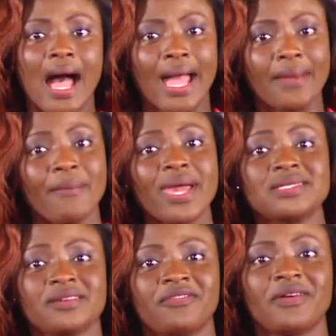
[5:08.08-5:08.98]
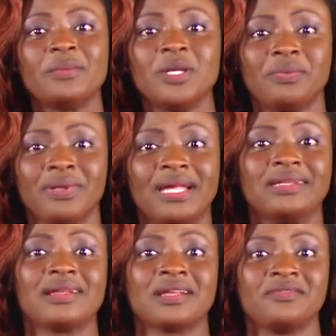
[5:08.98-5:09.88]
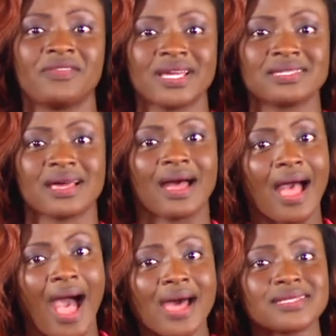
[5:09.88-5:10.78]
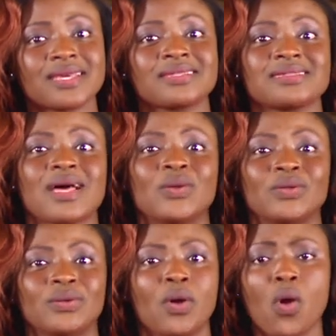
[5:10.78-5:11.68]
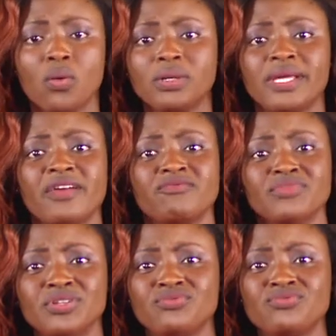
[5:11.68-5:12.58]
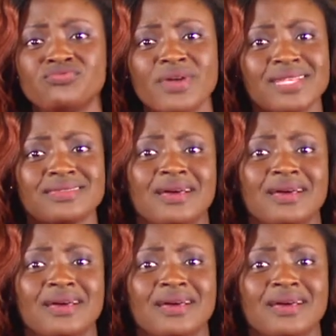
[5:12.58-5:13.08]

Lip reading: I met a family planning advisor at a salon who gave me great